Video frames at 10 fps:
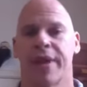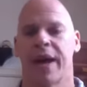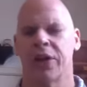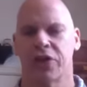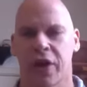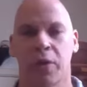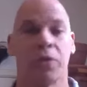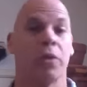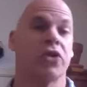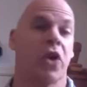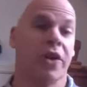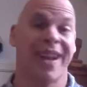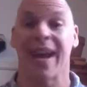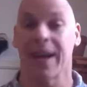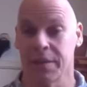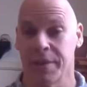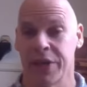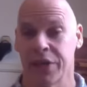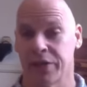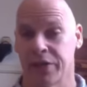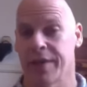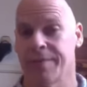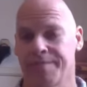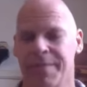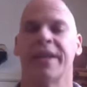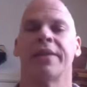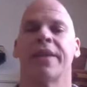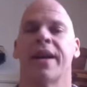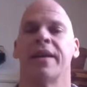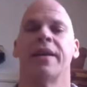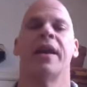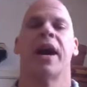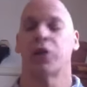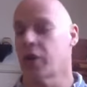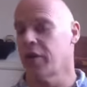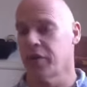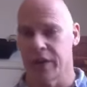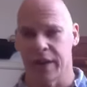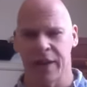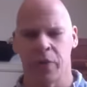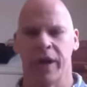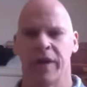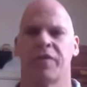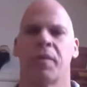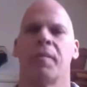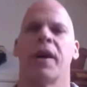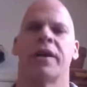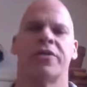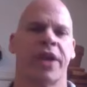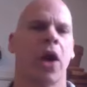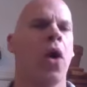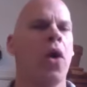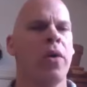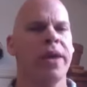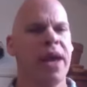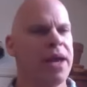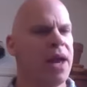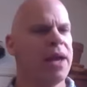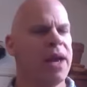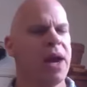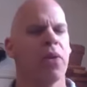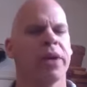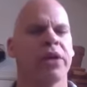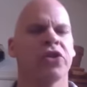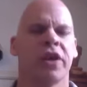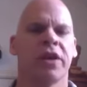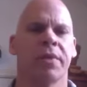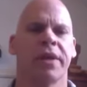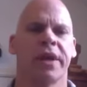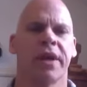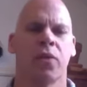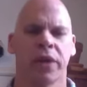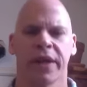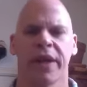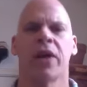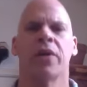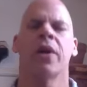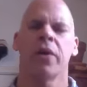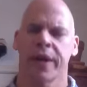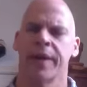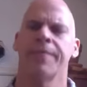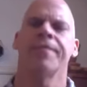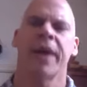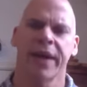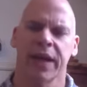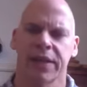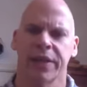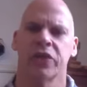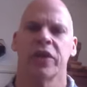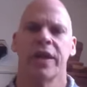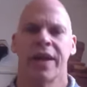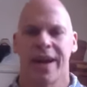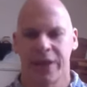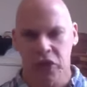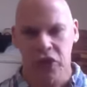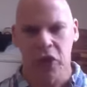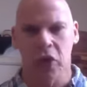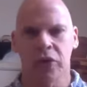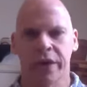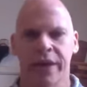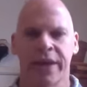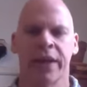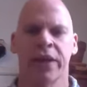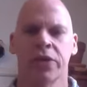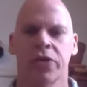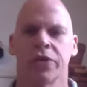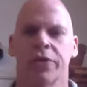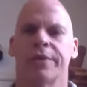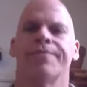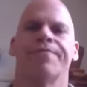I start with what's called an acclimation set, meaning that I start off with a light weight for my body to say, oh, yeah, we're going to start working out. Okay, I got this. And you slowly get used to it.